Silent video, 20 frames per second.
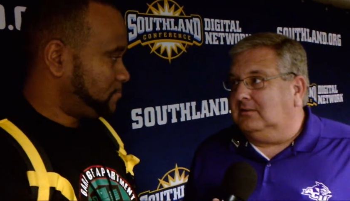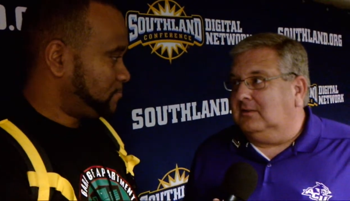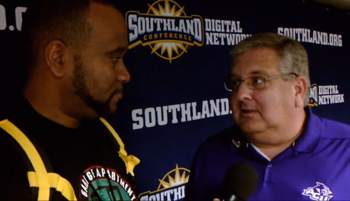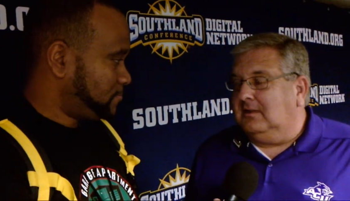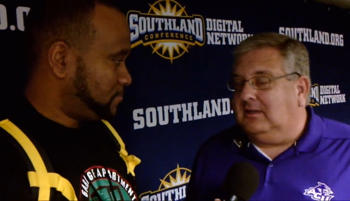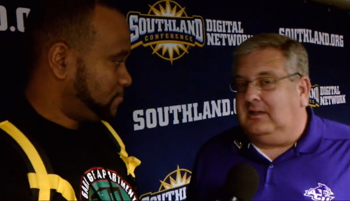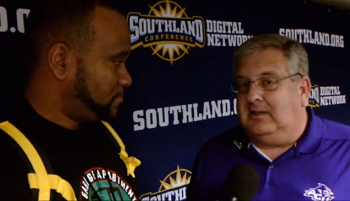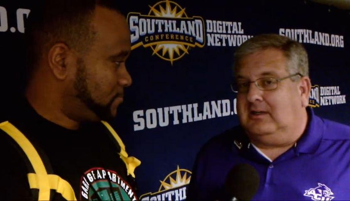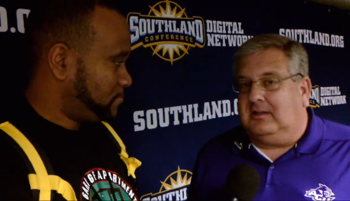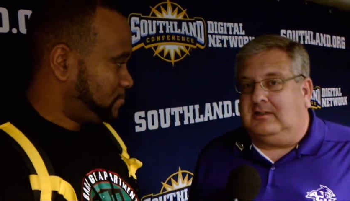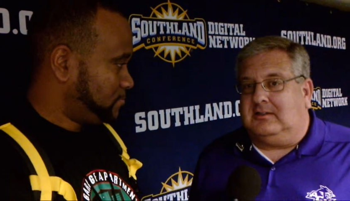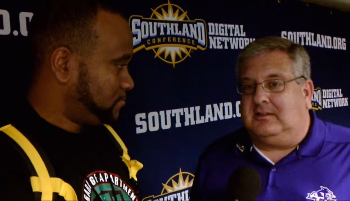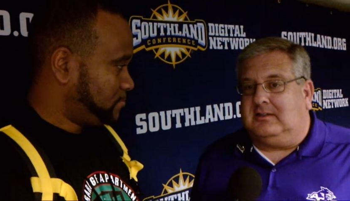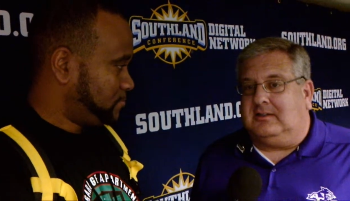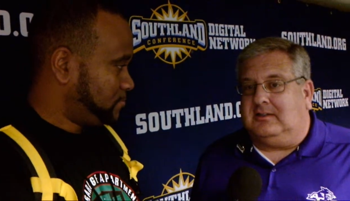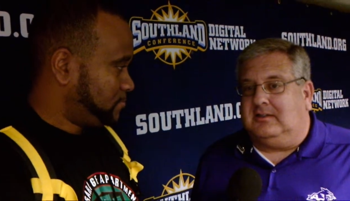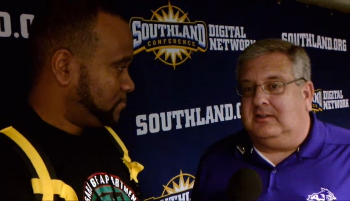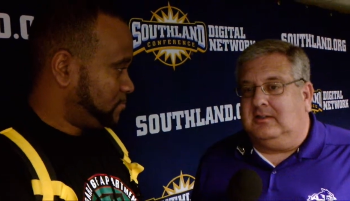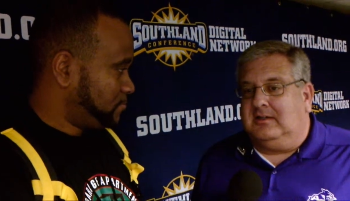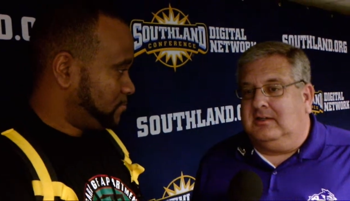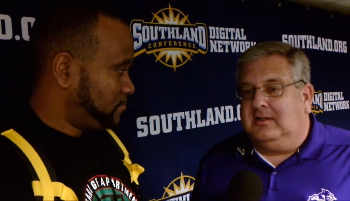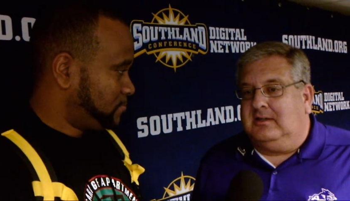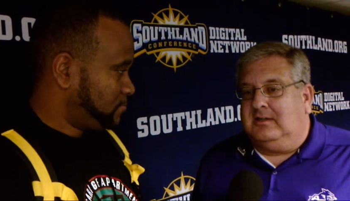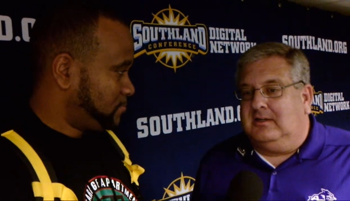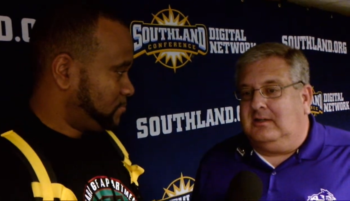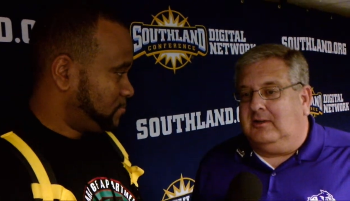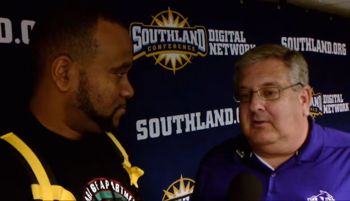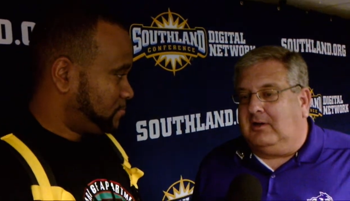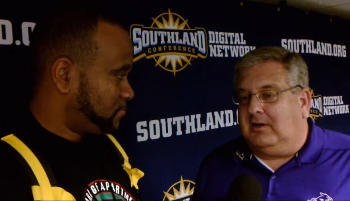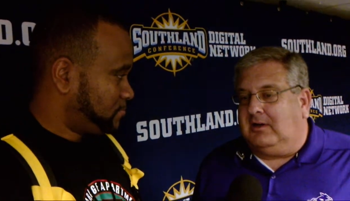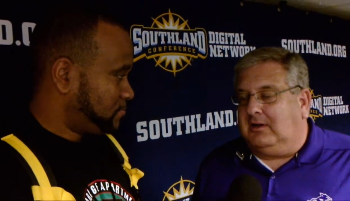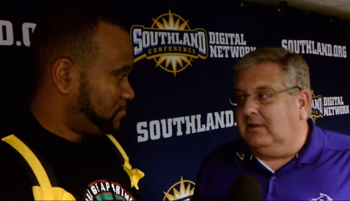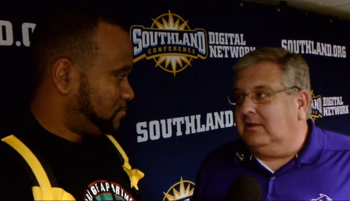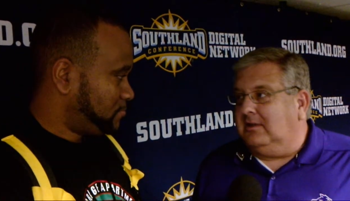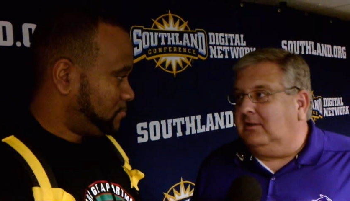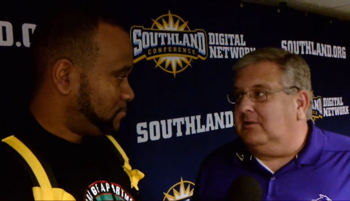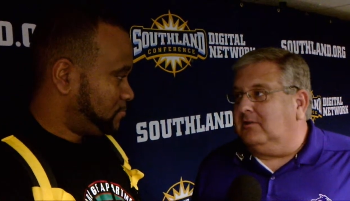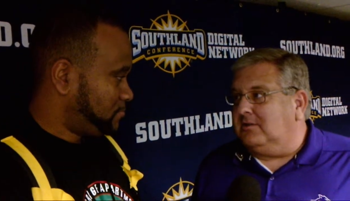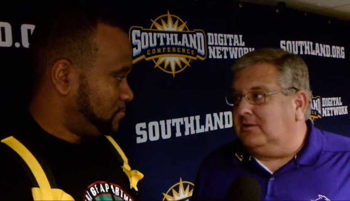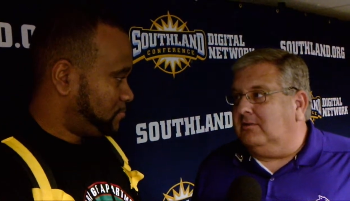Speaker 1: that uh, know how to lead their
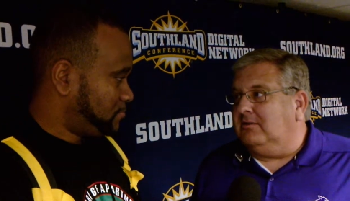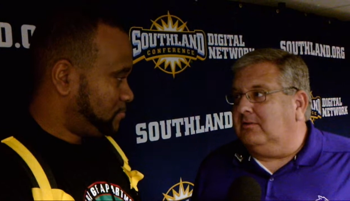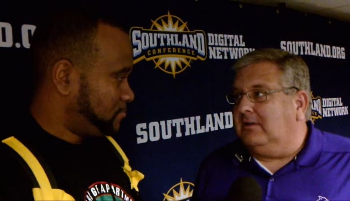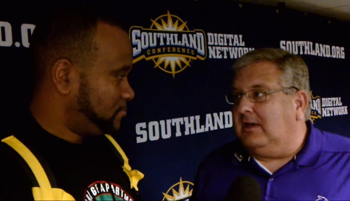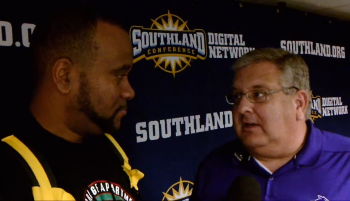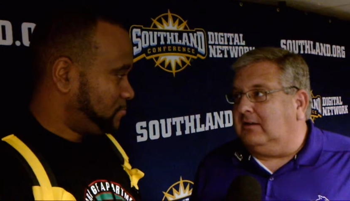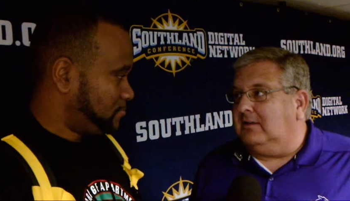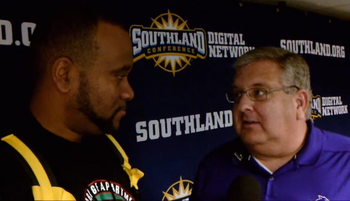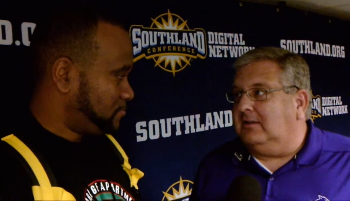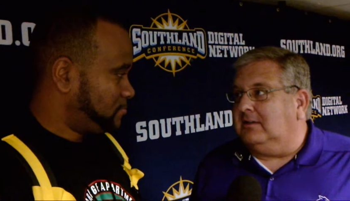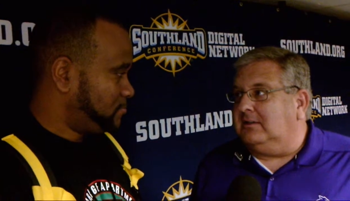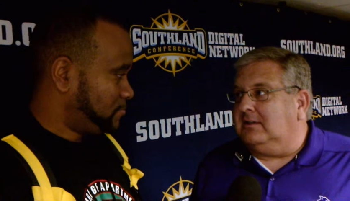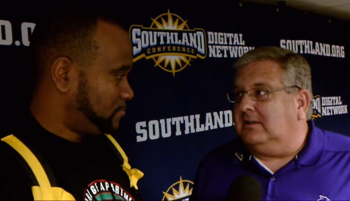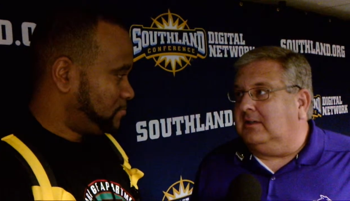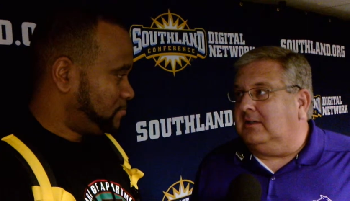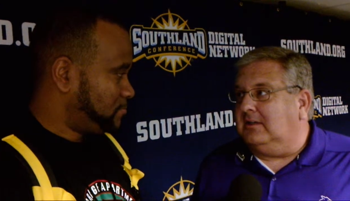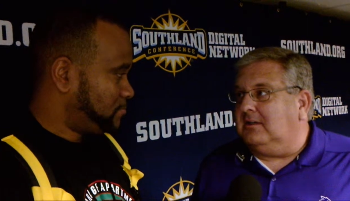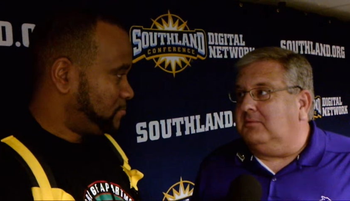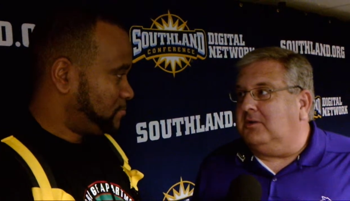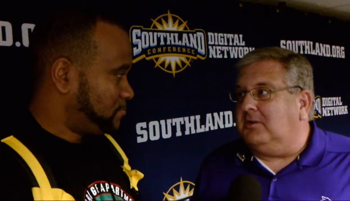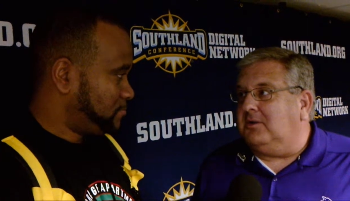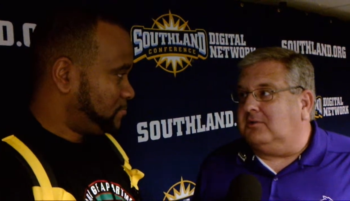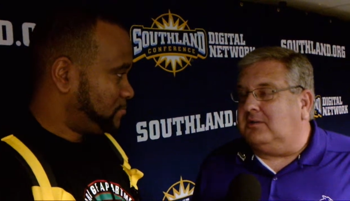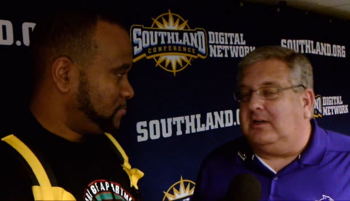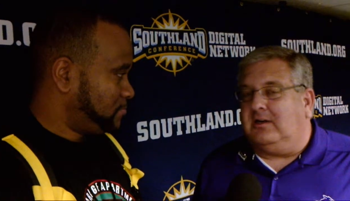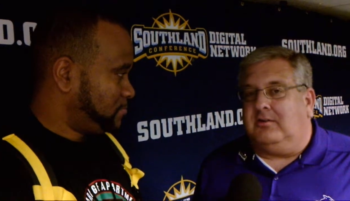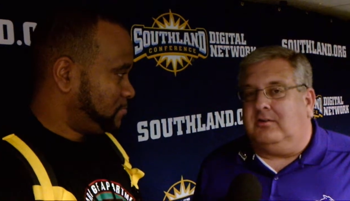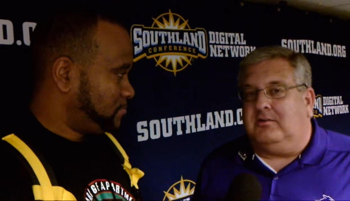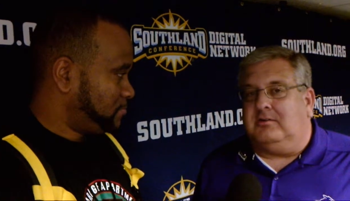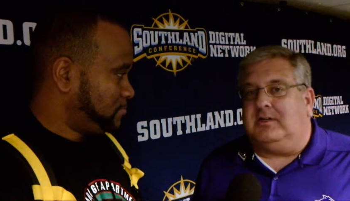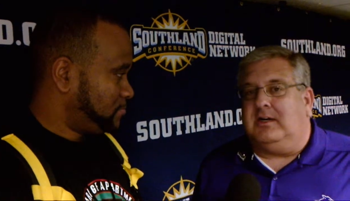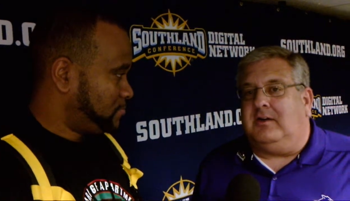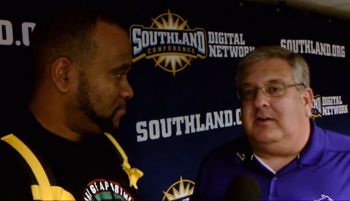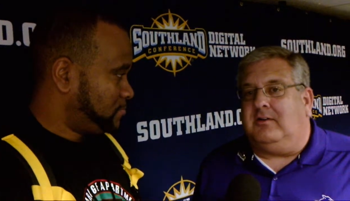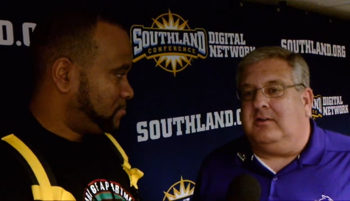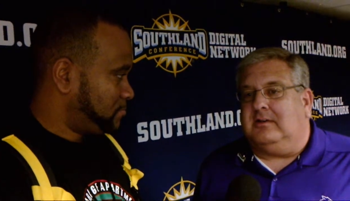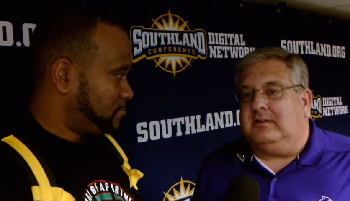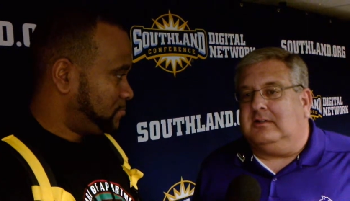student athletes and get the most out of their talent.